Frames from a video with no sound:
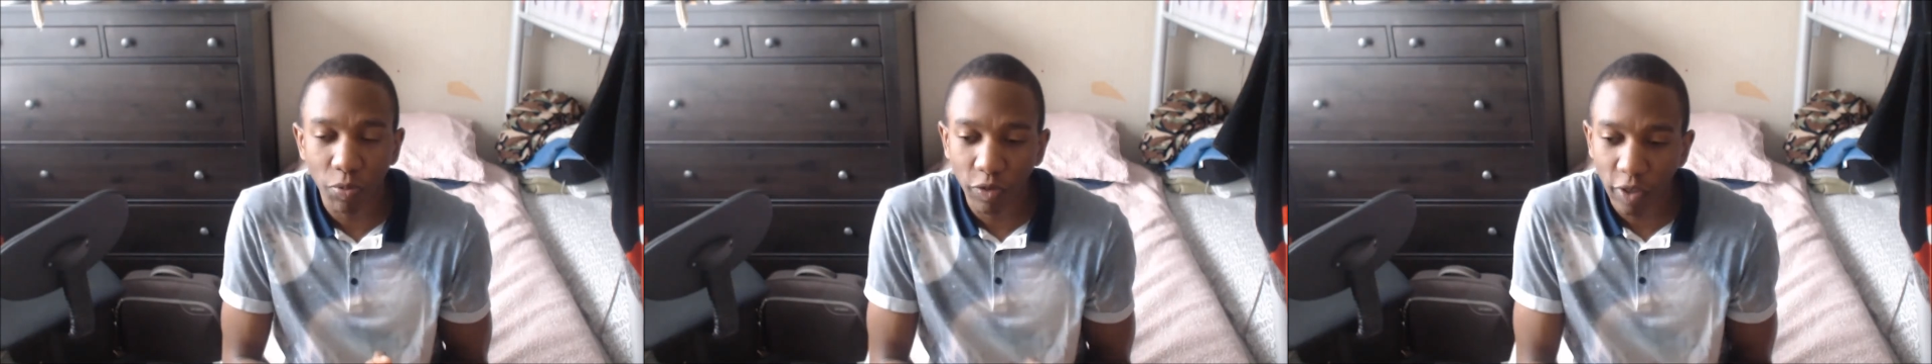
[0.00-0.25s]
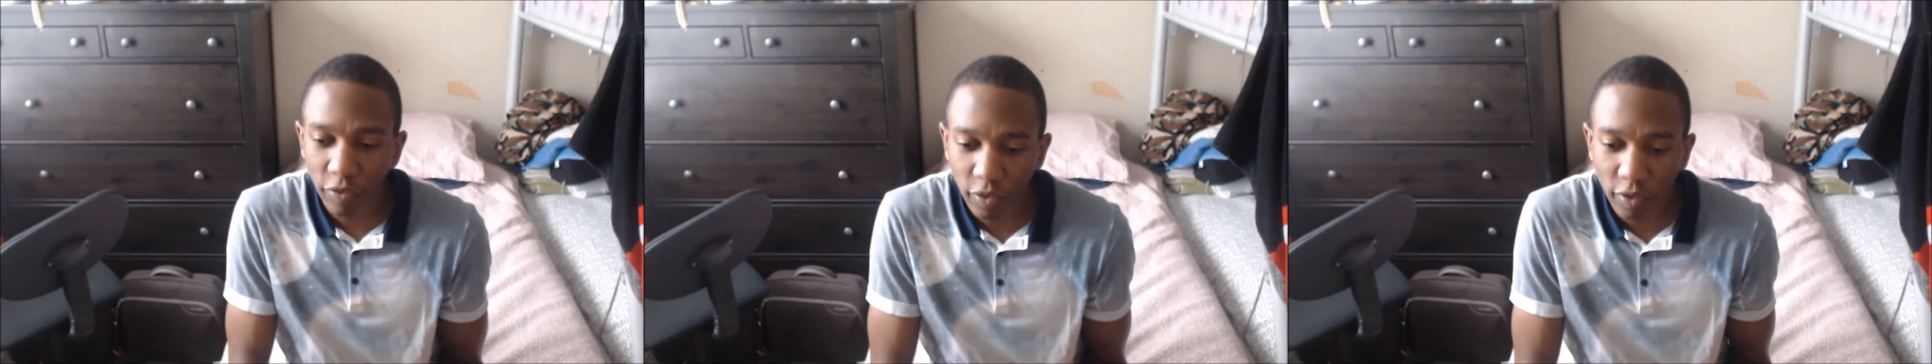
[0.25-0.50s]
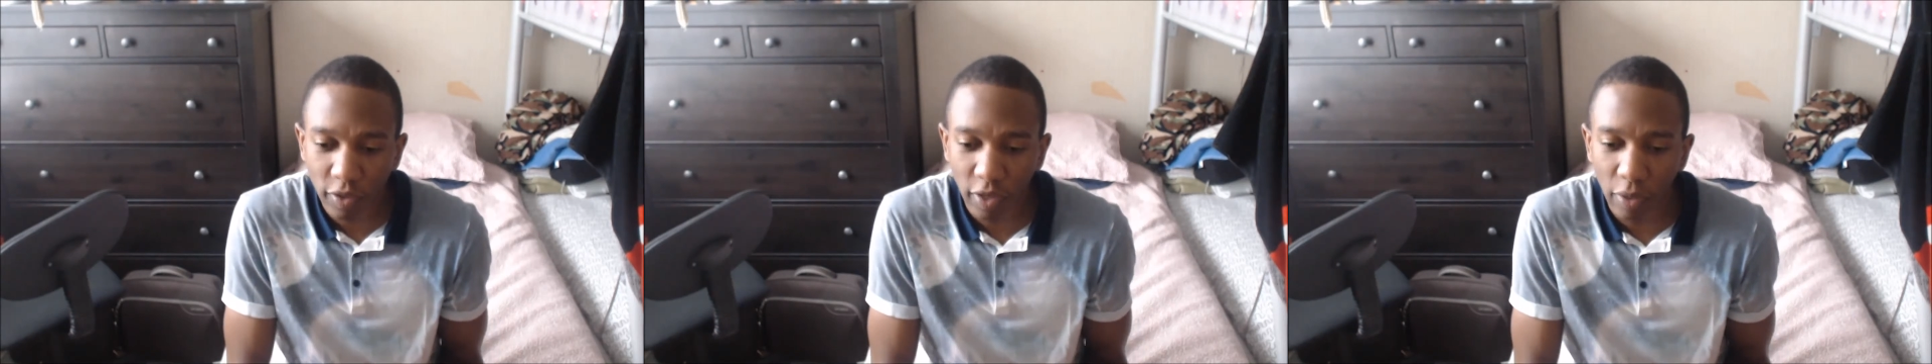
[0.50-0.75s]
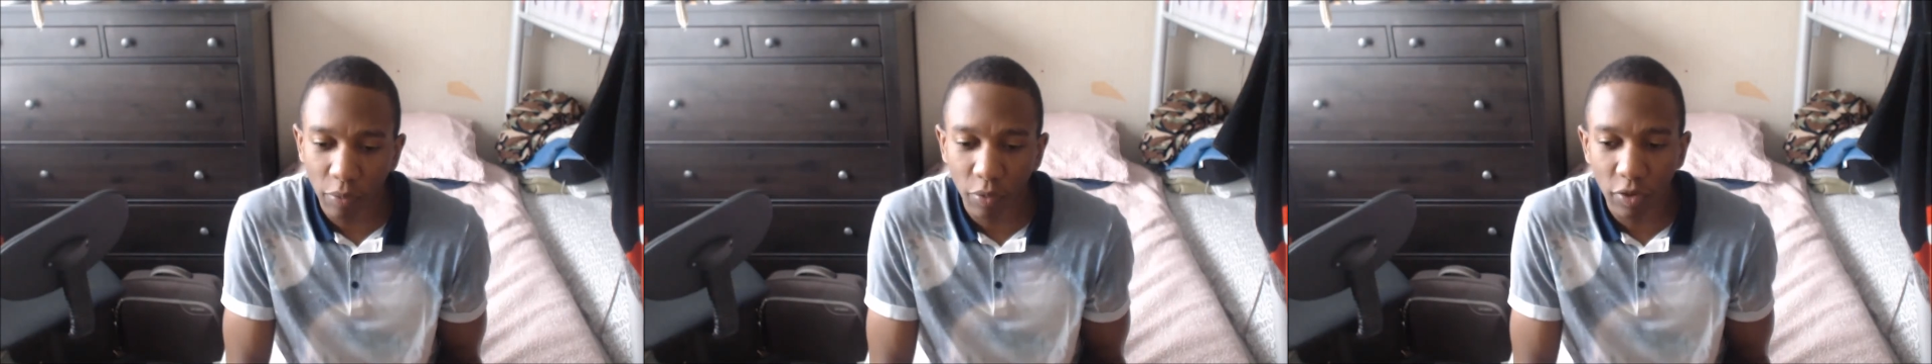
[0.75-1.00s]
Jessica
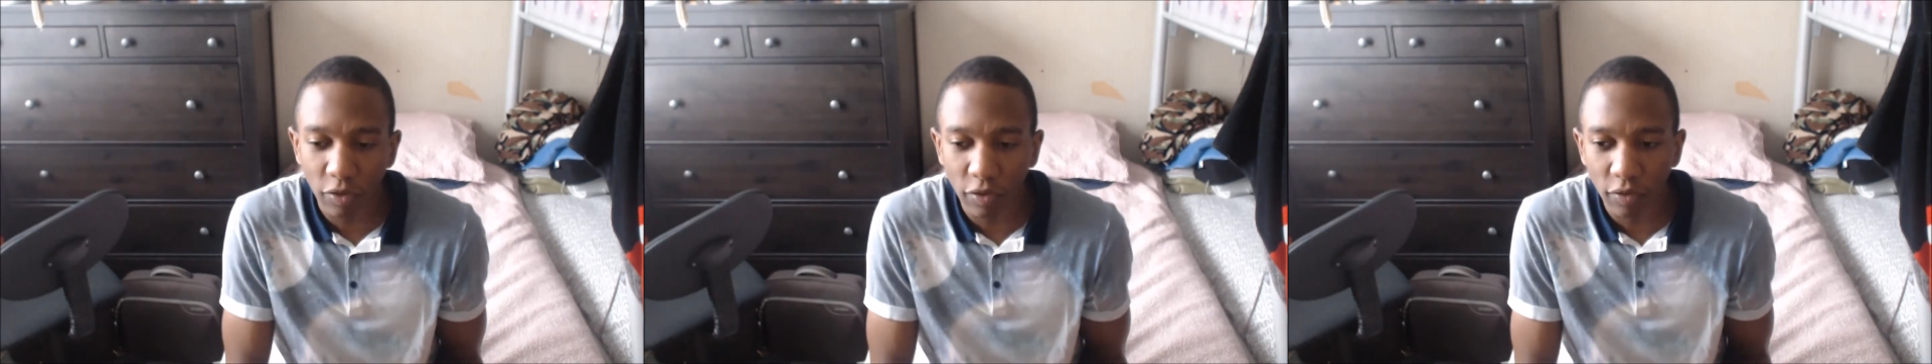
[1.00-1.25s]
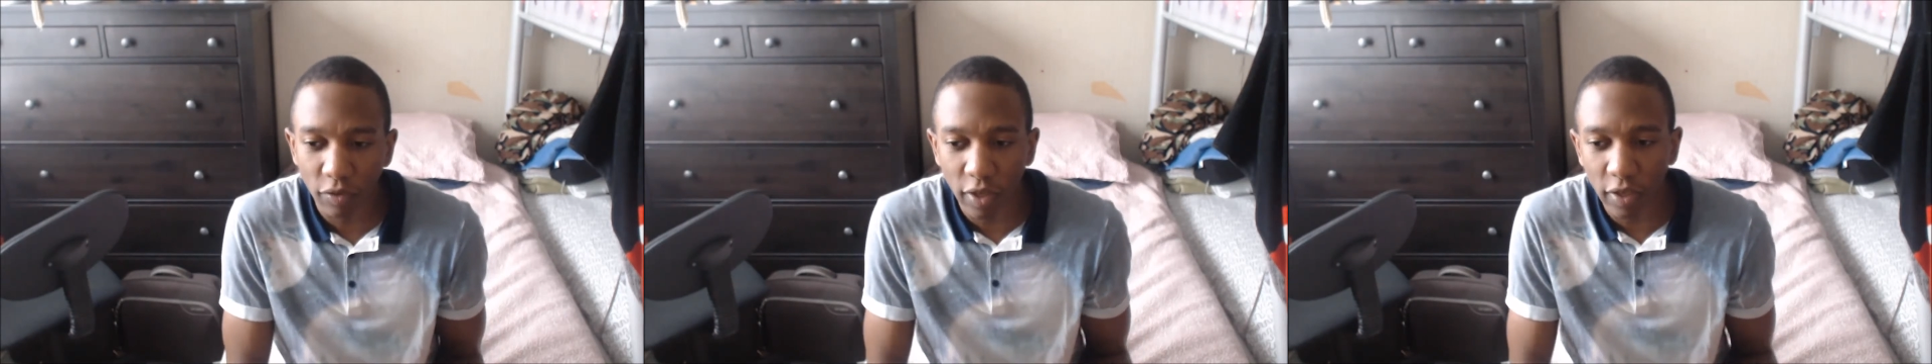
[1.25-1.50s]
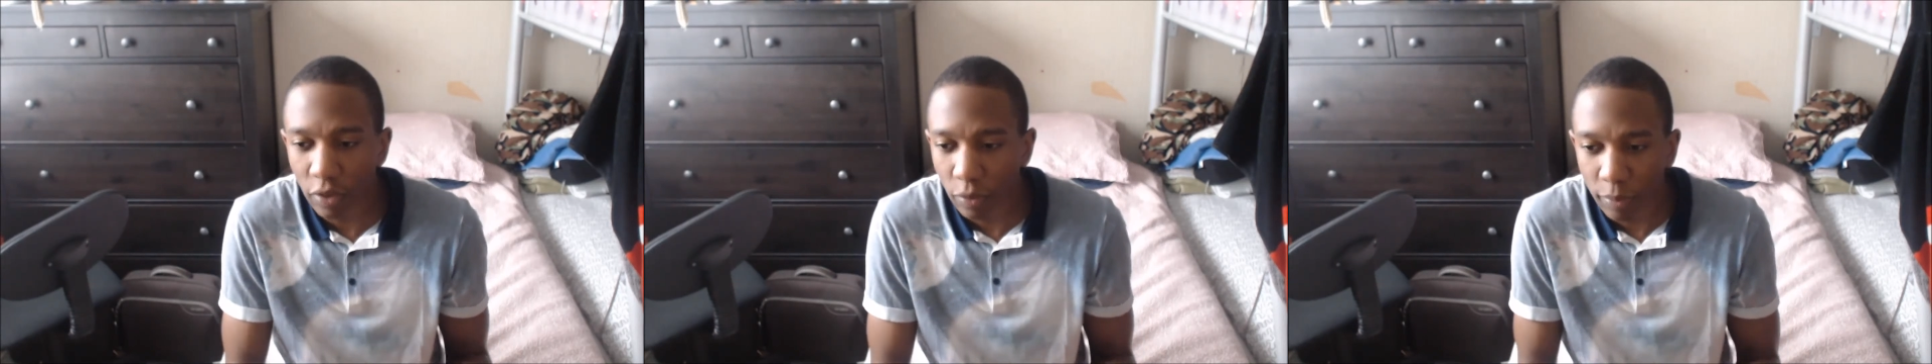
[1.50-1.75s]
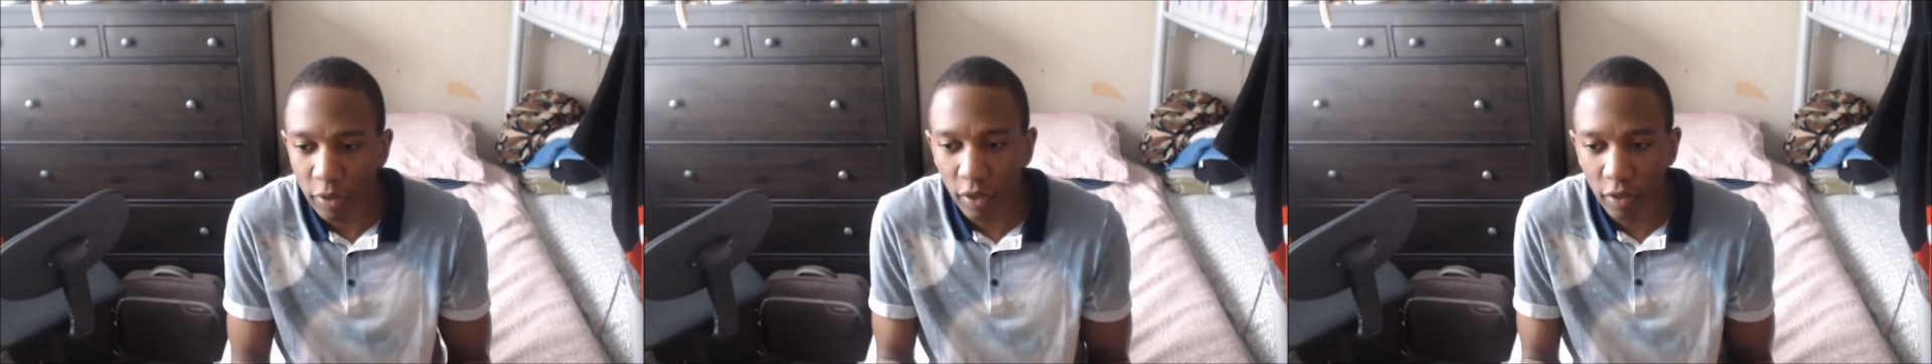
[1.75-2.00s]
now was a little
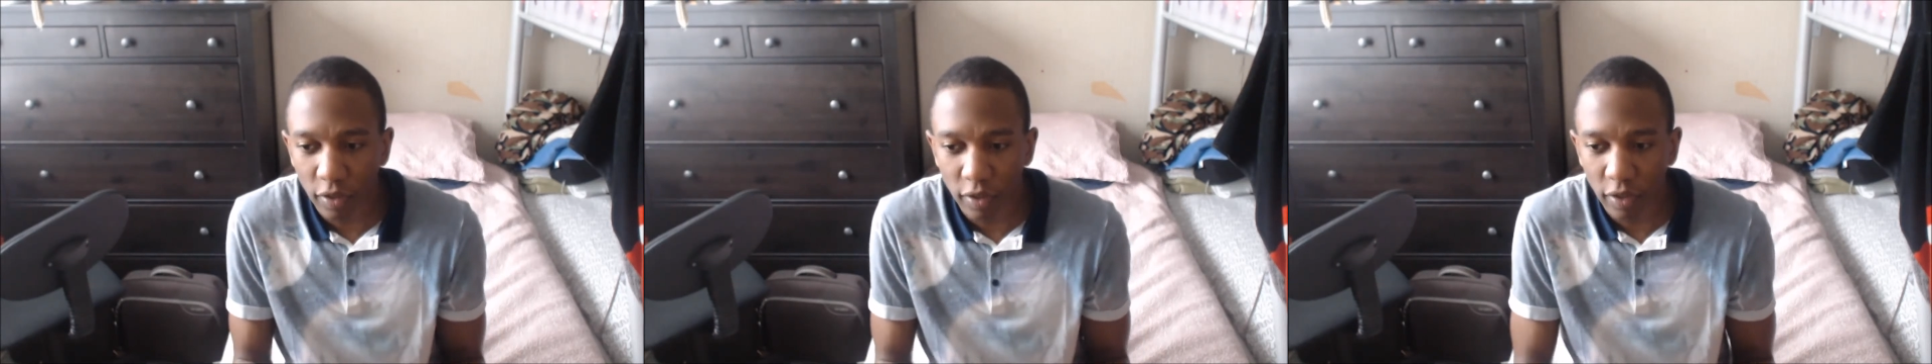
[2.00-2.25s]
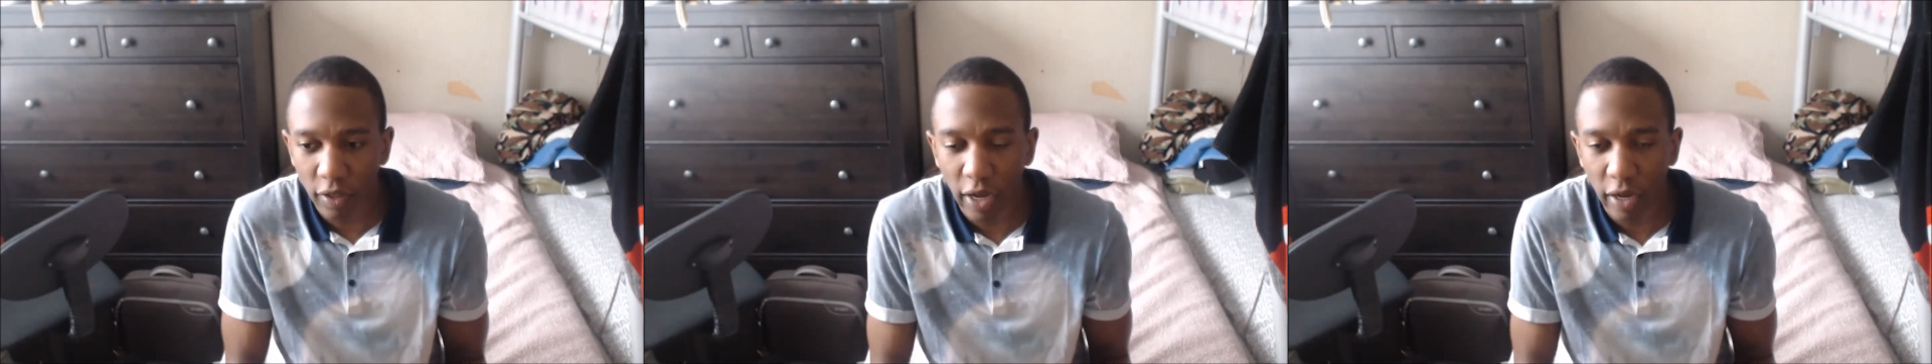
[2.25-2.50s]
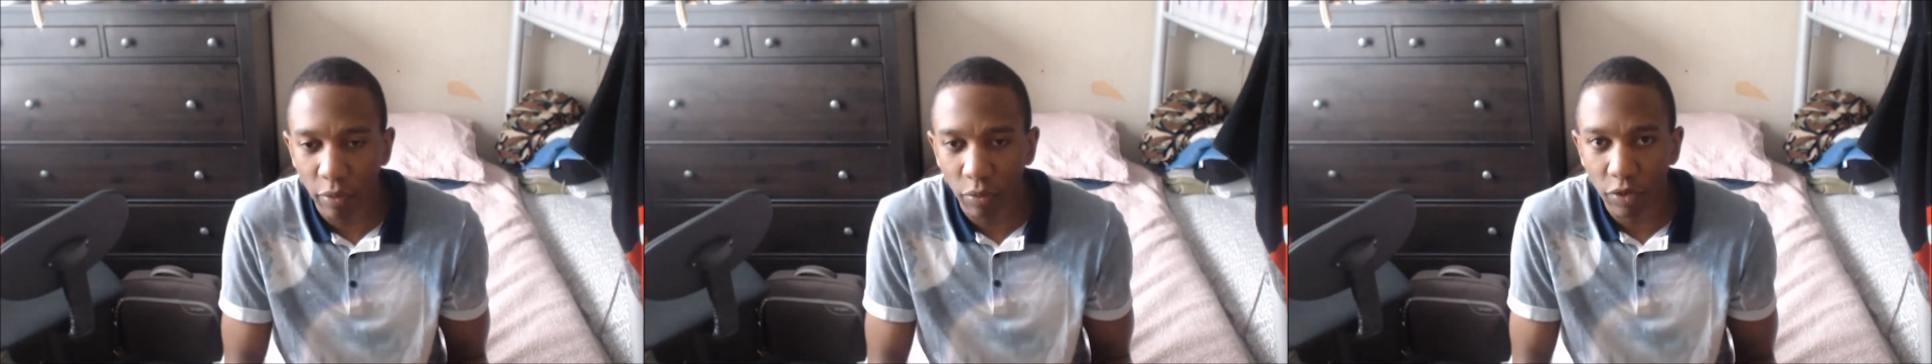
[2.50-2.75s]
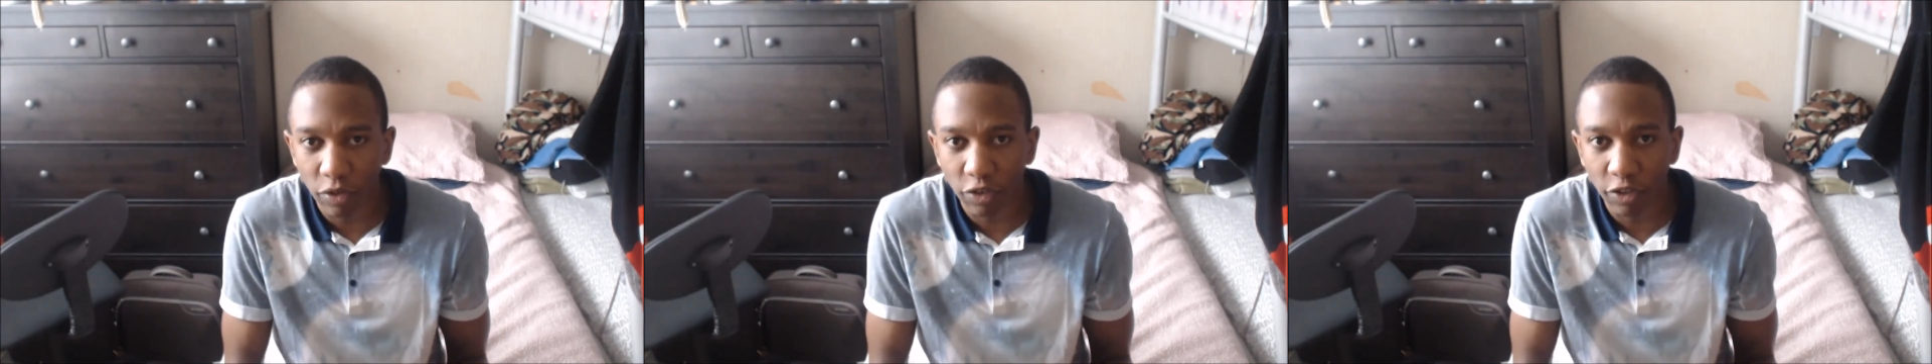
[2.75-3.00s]
bit younger than I was.